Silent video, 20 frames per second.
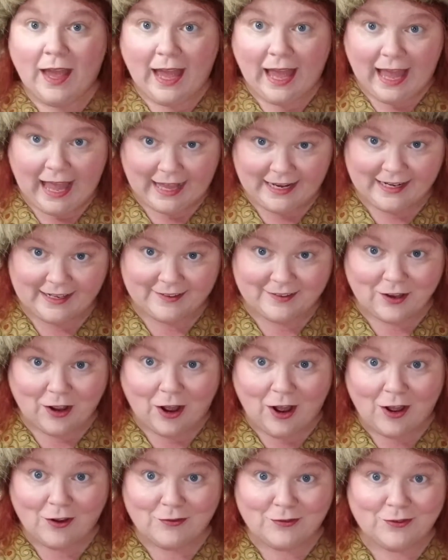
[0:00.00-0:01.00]
And it's
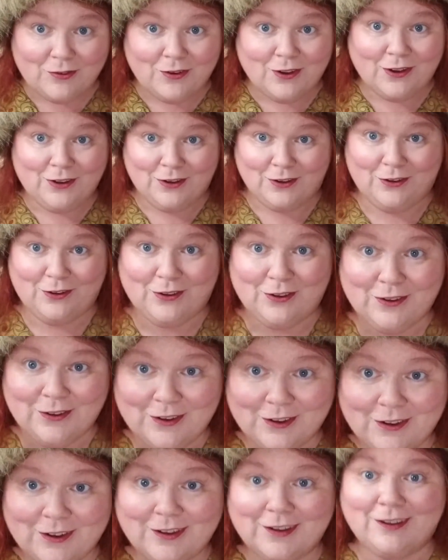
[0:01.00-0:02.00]
off
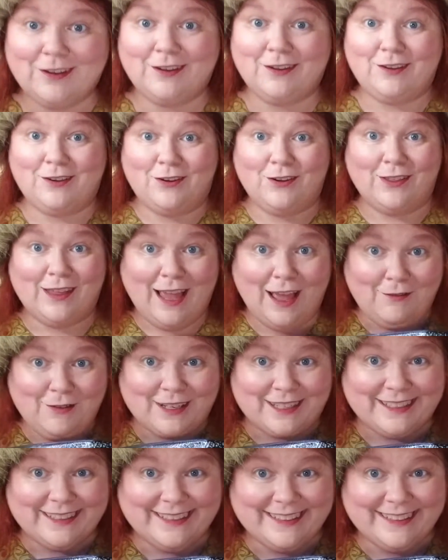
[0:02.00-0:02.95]
to the oven.